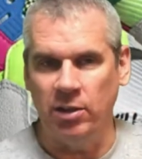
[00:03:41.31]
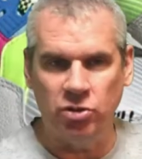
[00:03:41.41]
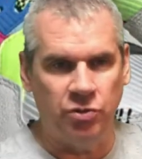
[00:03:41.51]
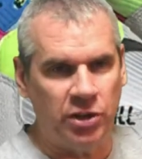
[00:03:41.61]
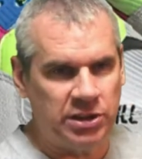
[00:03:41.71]

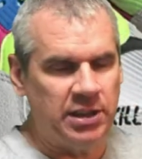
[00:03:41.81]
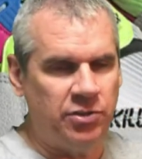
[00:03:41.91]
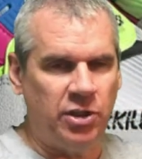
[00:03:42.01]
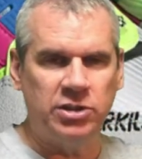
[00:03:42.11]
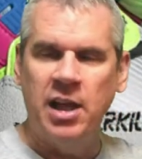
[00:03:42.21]
So first
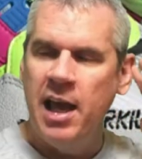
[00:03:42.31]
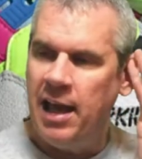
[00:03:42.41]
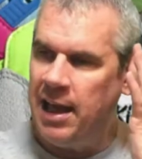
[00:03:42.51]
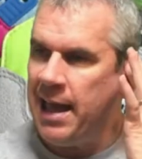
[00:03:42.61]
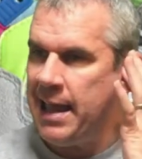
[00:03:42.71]
things first,
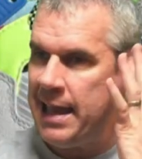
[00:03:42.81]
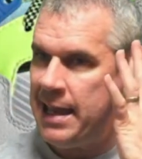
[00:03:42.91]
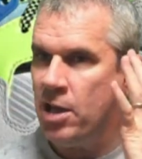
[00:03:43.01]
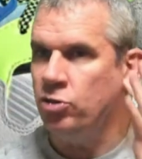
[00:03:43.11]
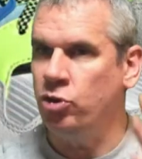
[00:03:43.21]

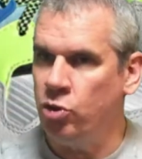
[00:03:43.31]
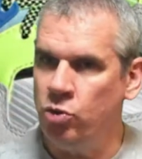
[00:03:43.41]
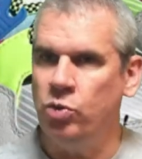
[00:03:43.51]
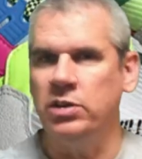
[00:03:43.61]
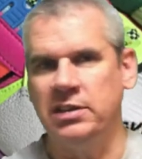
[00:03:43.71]

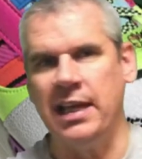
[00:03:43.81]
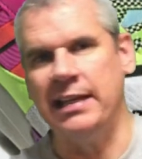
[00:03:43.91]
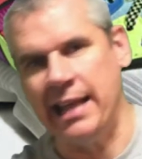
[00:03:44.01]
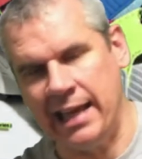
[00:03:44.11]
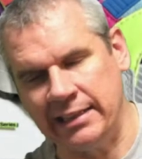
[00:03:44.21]

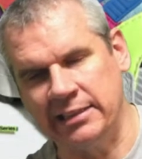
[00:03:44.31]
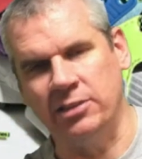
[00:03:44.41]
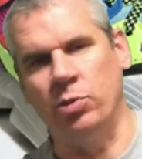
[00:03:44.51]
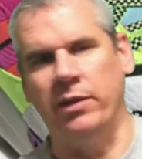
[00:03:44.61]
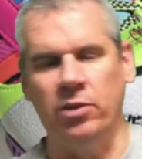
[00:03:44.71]
A2ZX
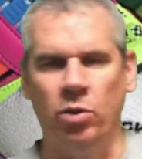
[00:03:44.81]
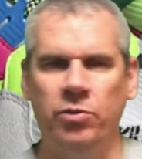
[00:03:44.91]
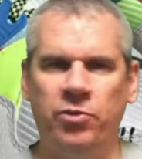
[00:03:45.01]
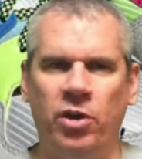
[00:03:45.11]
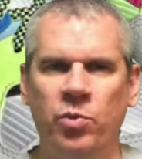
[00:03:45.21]
is what they're going for,